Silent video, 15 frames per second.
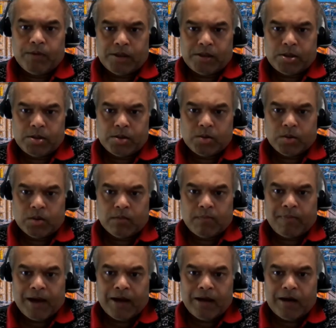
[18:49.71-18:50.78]
yes, so the
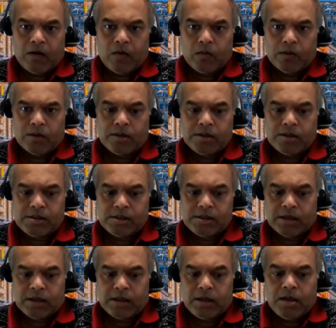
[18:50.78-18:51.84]
background work is
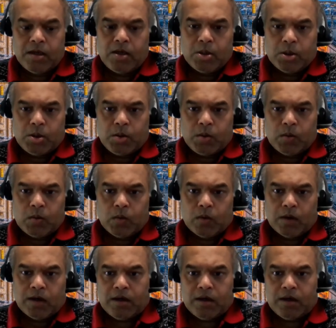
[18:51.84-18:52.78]
done through